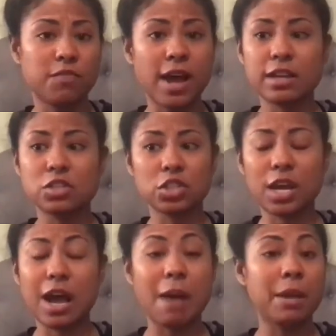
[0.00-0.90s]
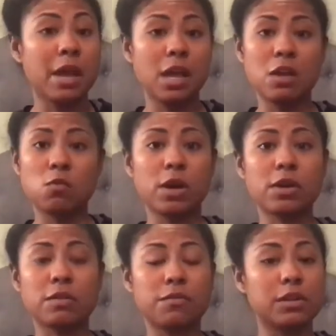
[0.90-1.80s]
find a job and
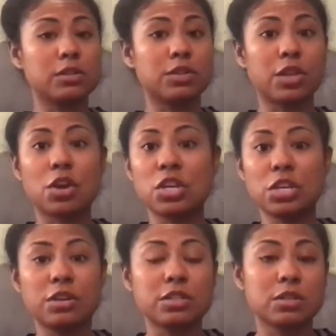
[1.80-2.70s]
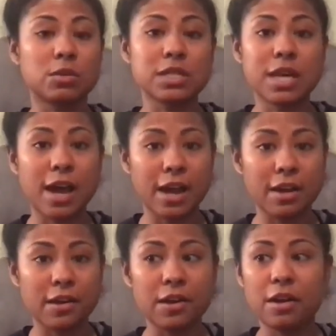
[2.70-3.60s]
work for 30 years to
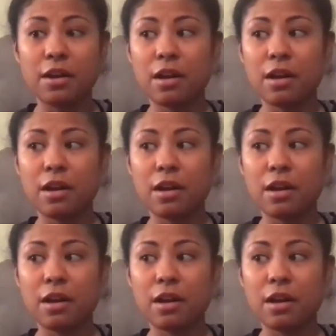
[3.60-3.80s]
retire.